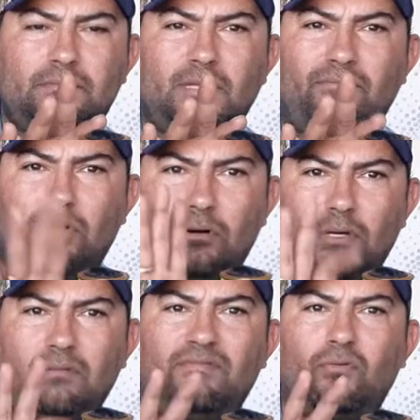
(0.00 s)
If you're
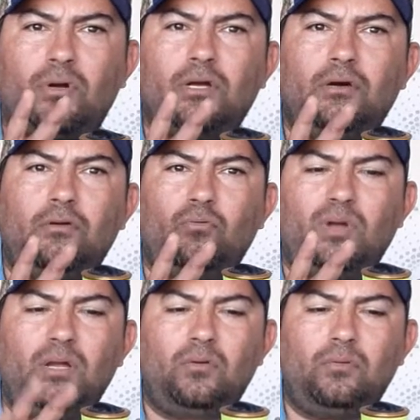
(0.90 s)
looking for a good
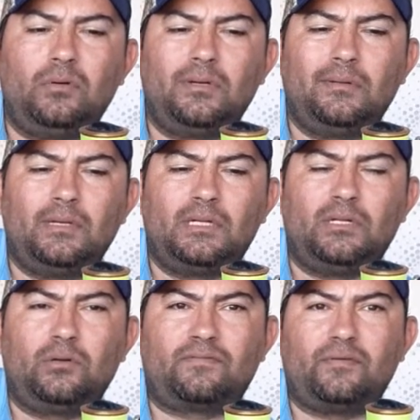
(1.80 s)
reel,
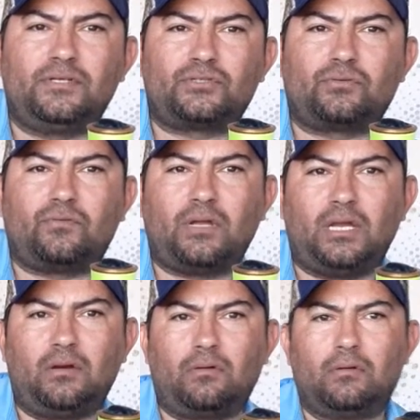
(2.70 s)
look for this one right
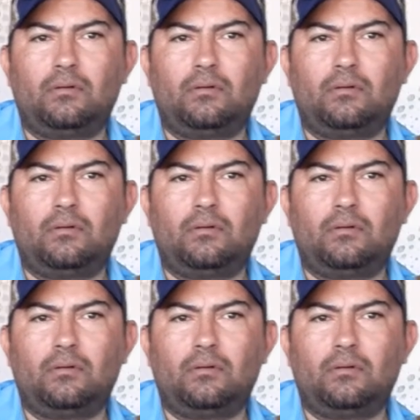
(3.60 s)
here.